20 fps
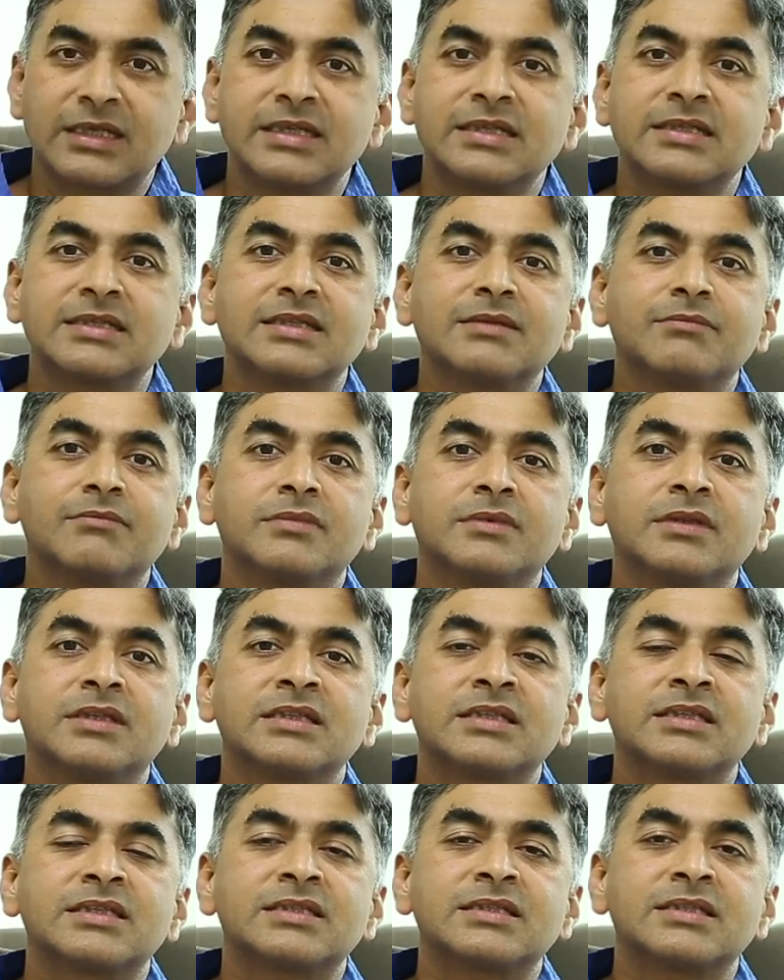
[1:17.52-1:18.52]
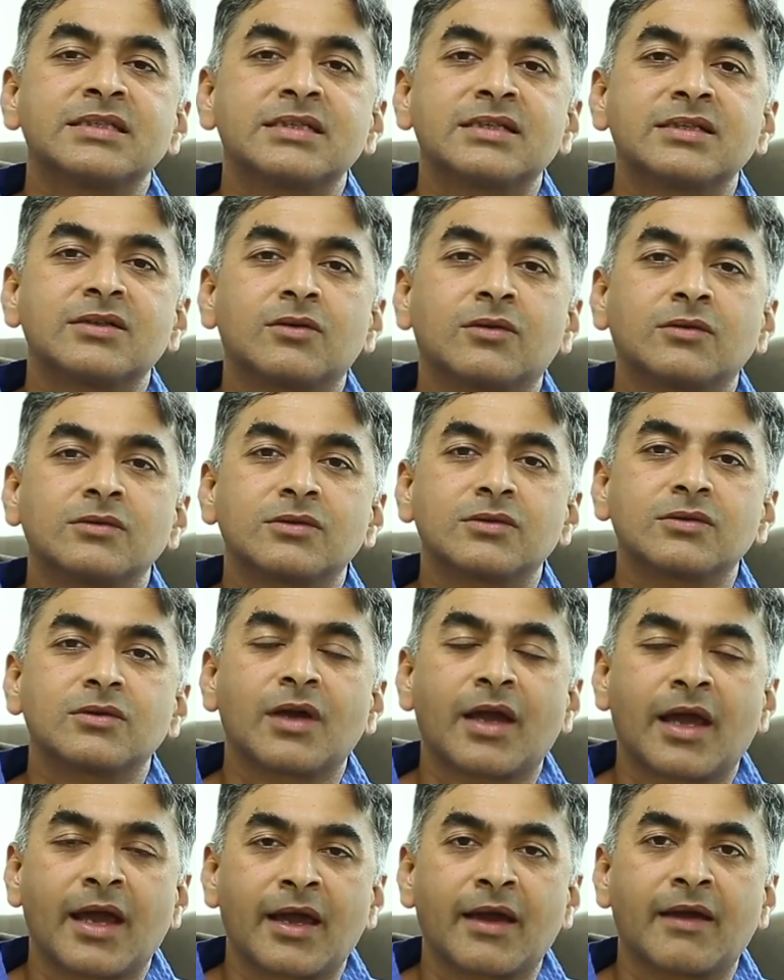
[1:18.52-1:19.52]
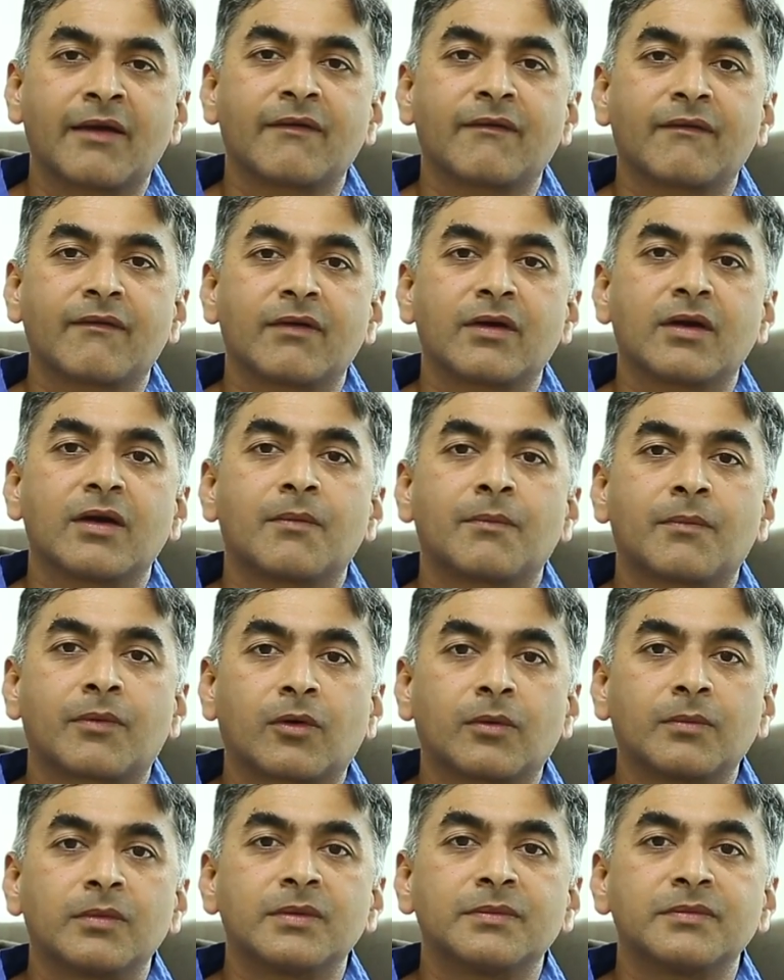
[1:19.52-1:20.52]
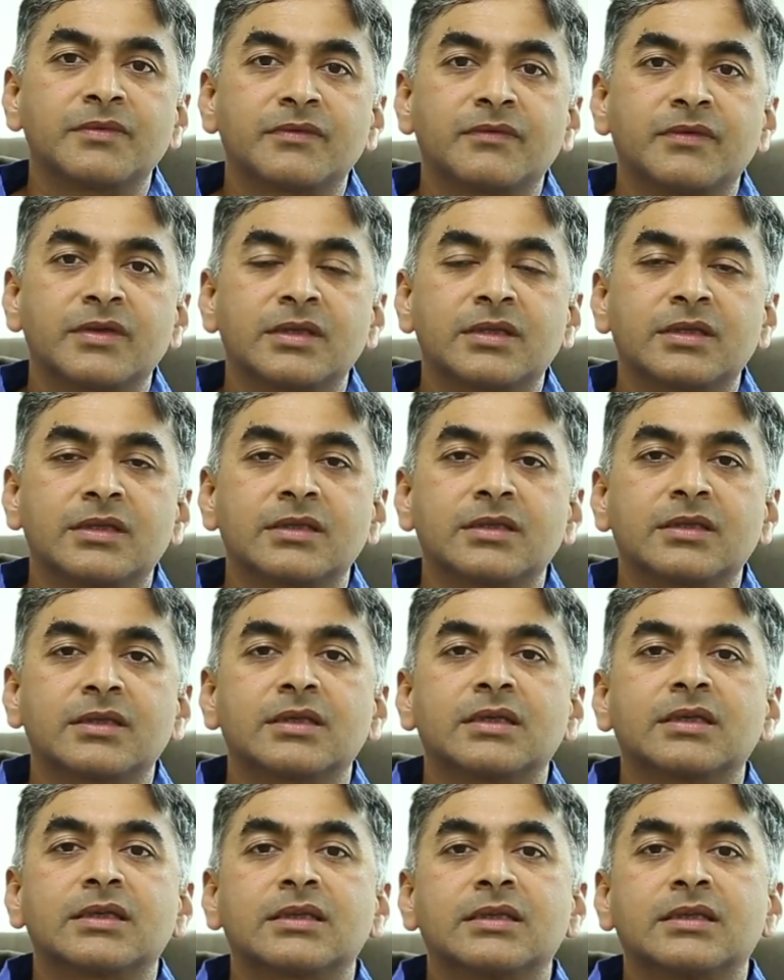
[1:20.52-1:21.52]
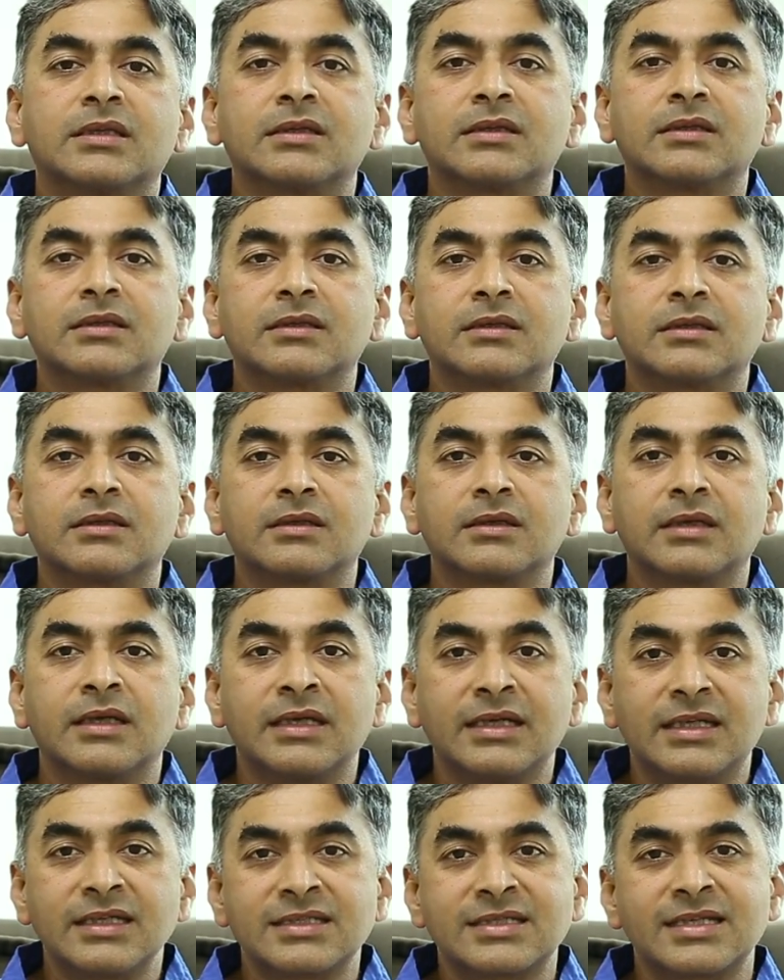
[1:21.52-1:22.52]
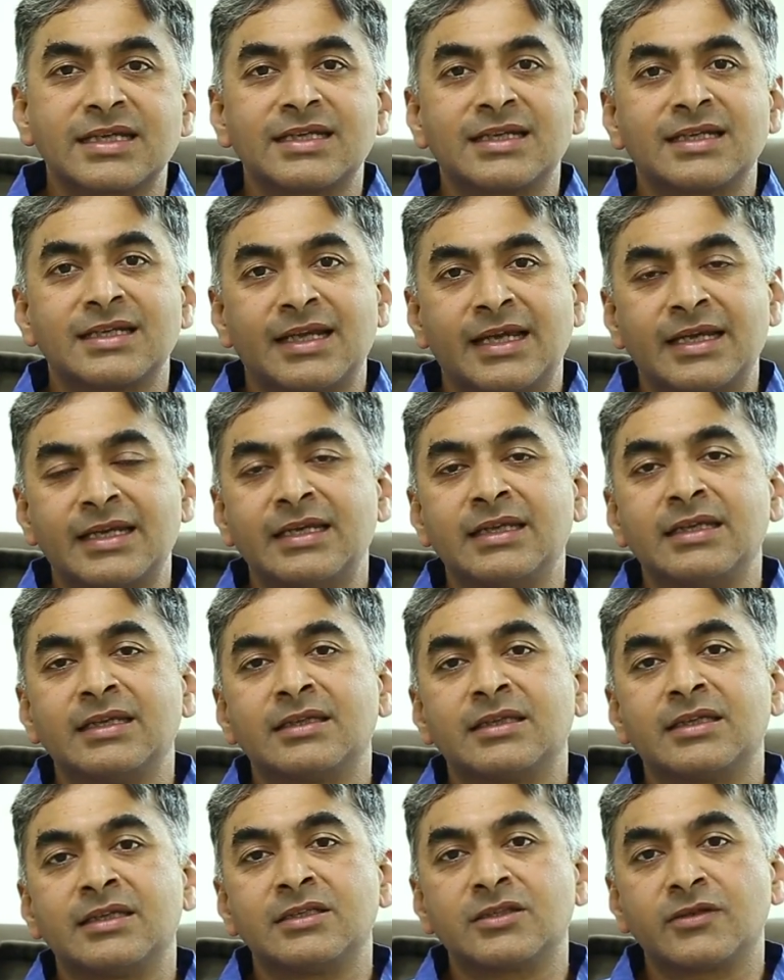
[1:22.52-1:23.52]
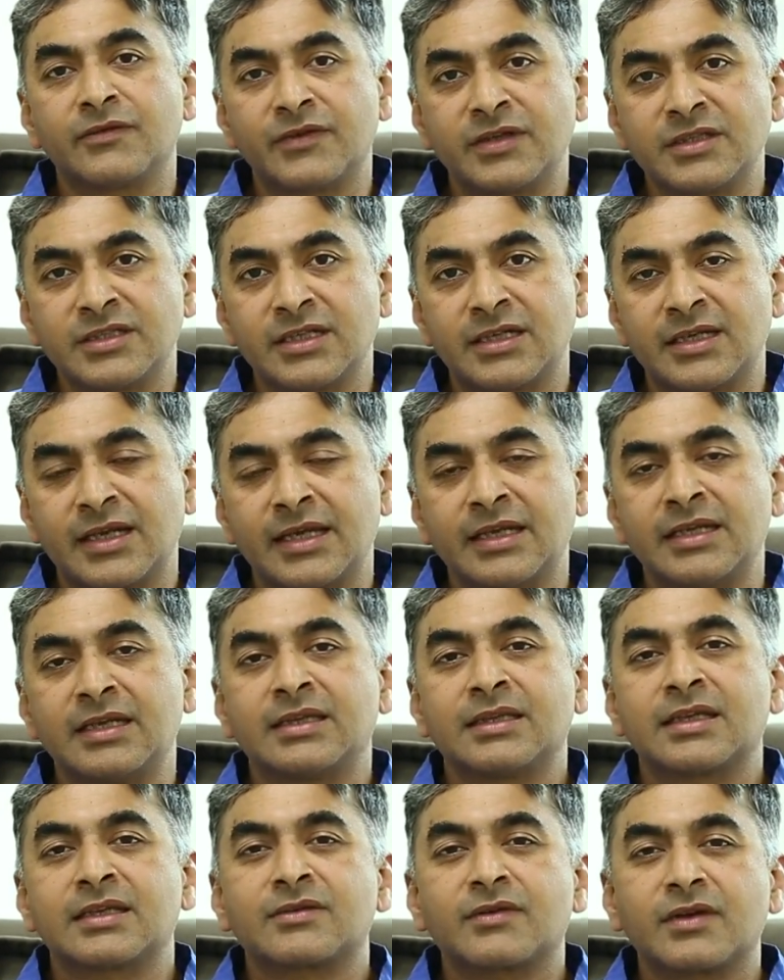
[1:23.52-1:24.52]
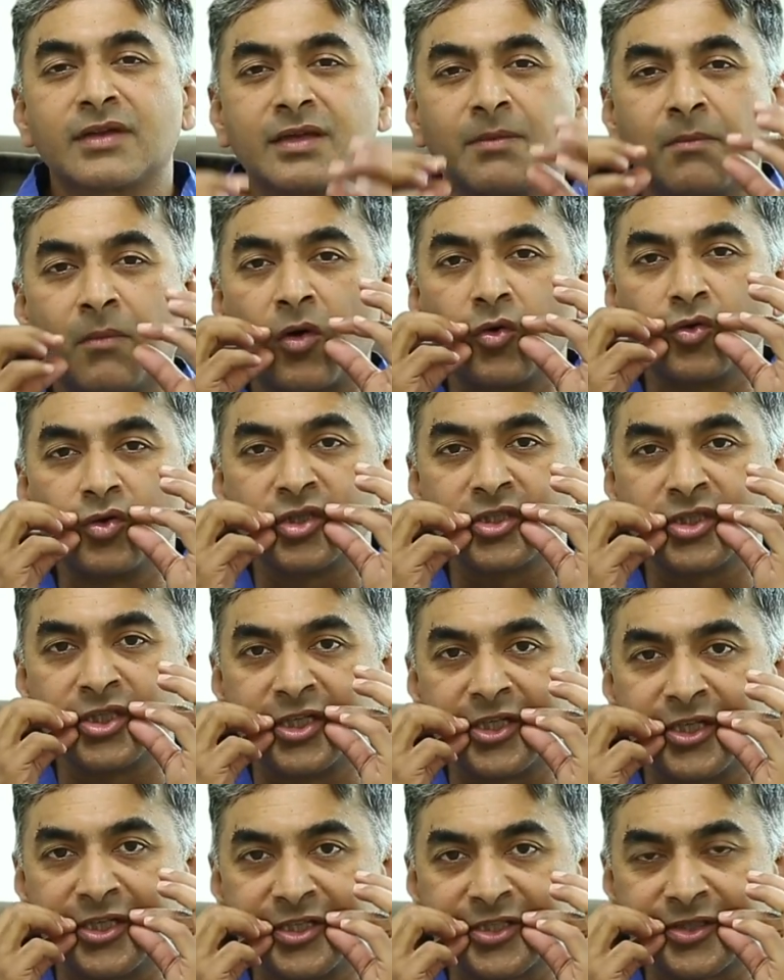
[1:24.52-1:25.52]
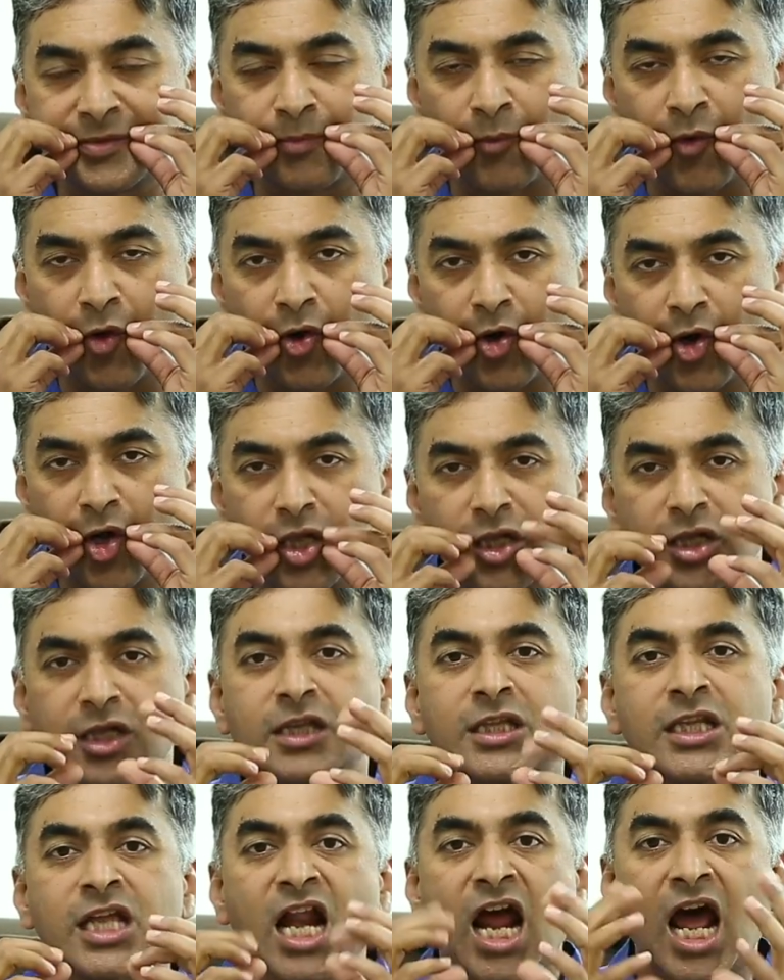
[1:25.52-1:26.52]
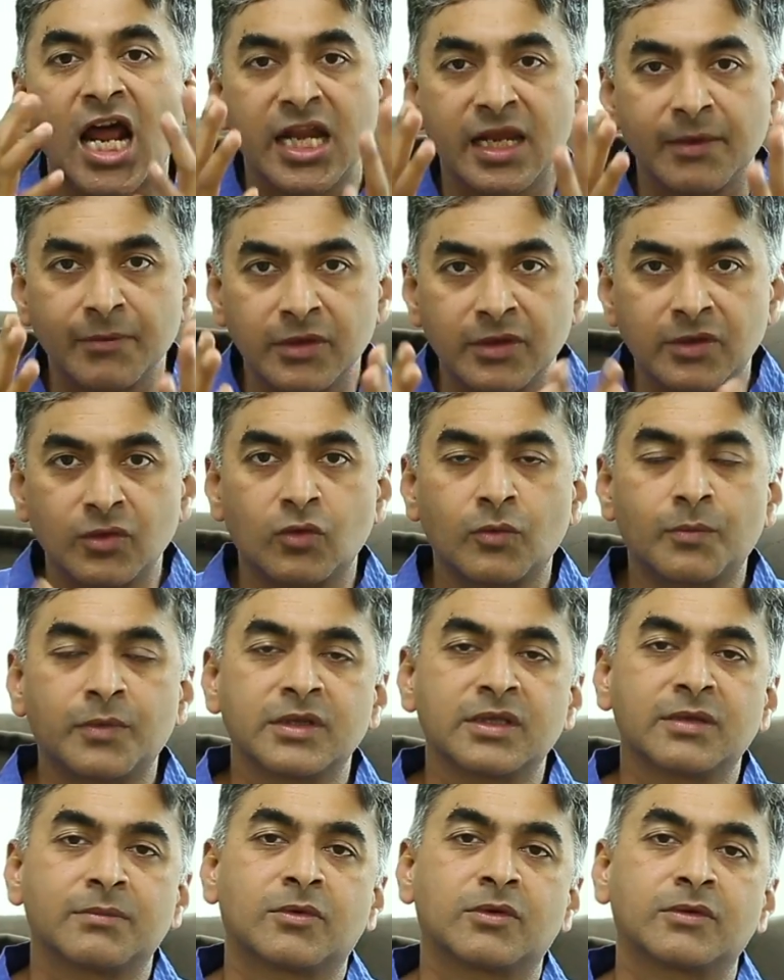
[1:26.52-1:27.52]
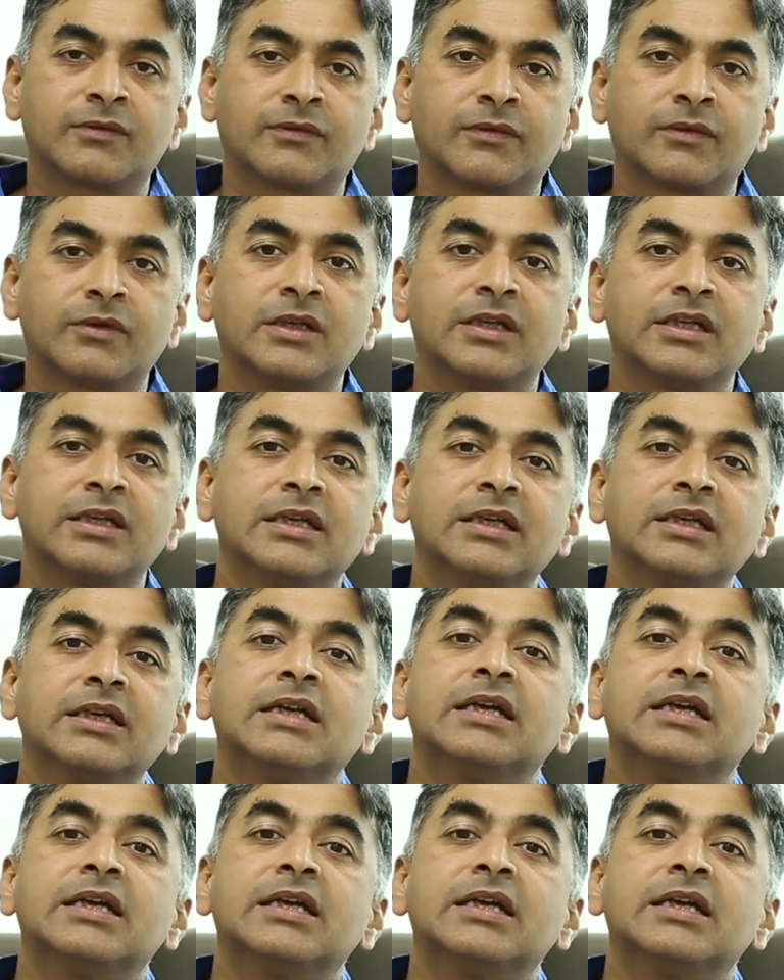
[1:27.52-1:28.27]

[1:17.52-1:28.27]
addition, these children also have problems with the intestinal lining, the esophageal lining. That's why the mouth is a little small. They are unable to open their mouth fully.